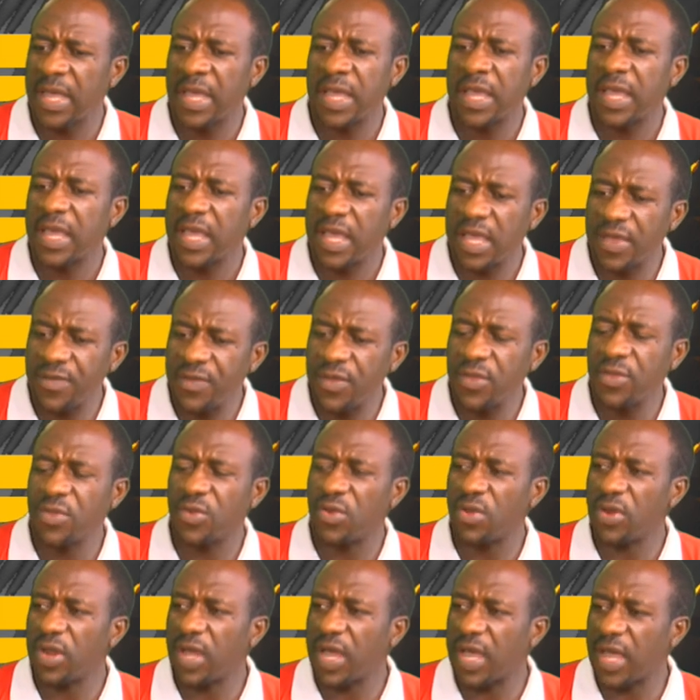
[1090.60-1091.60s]
Even if you don't
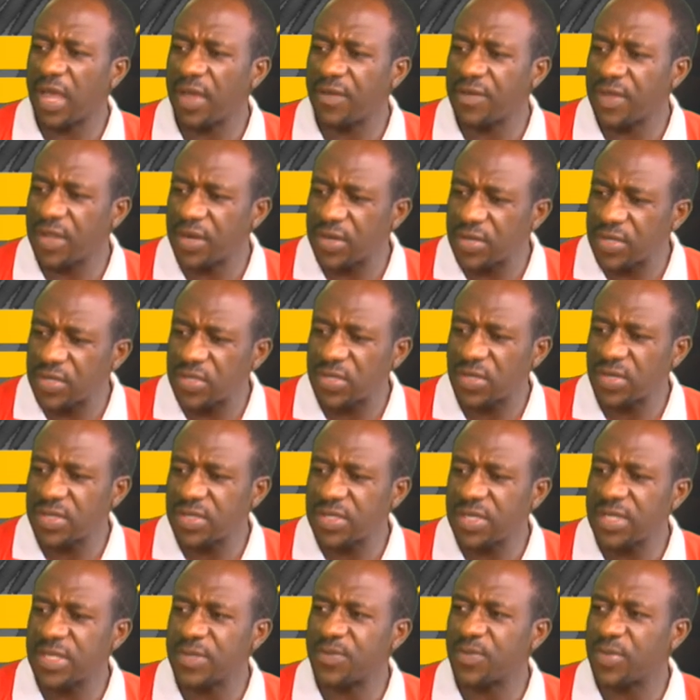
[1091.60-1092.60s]
have the
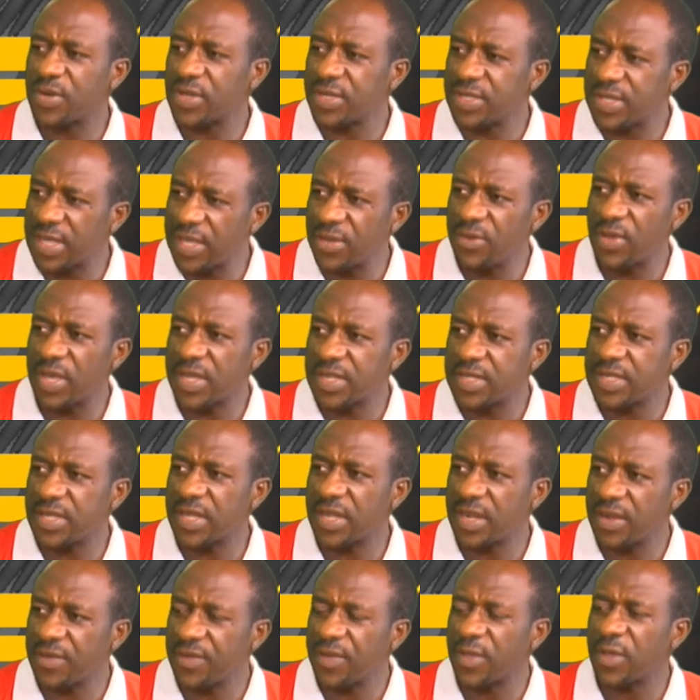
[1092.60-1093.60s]
resources, present
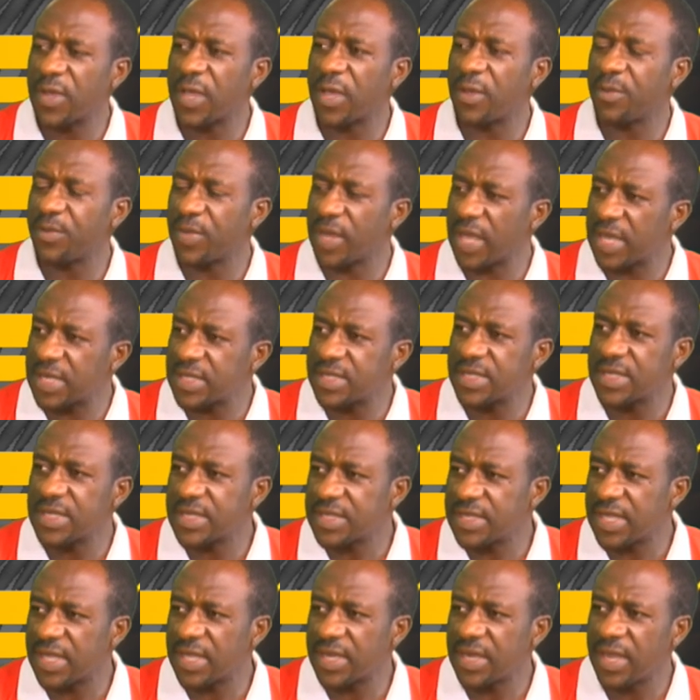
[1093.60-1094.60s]
yourself, you can be
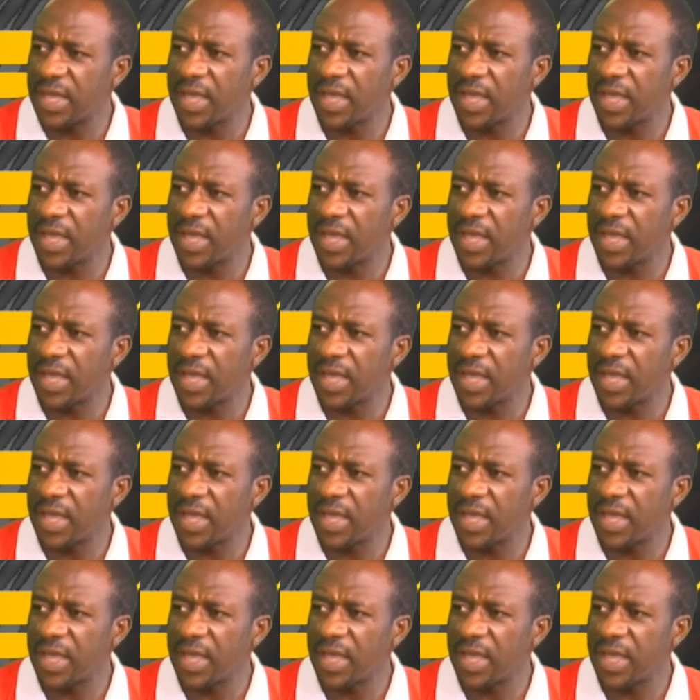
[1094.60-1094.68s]
assisted.